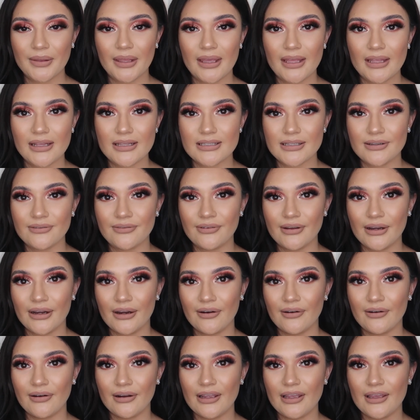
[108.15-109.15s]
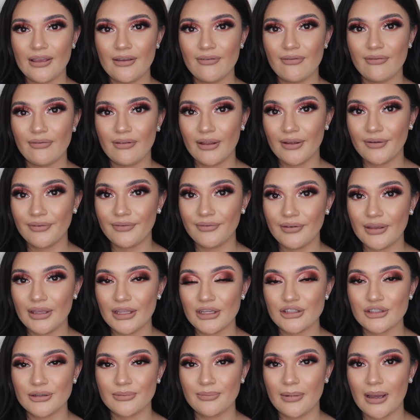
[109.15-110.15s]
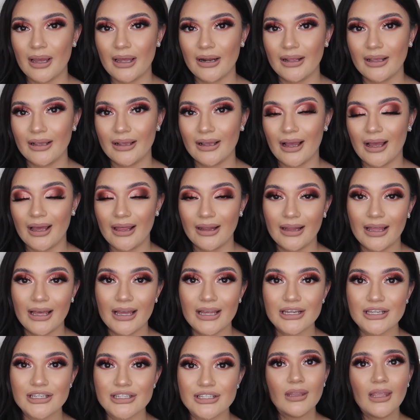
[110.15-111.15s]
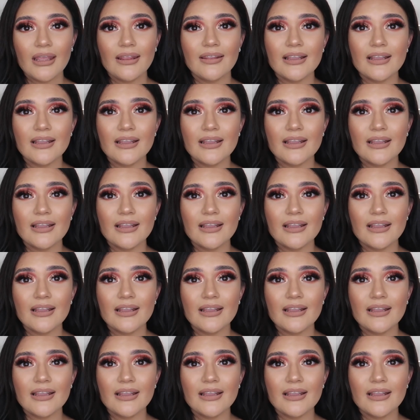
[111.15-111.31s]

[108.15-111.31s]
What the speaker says: It's a very fluffy, dramatic eyelash.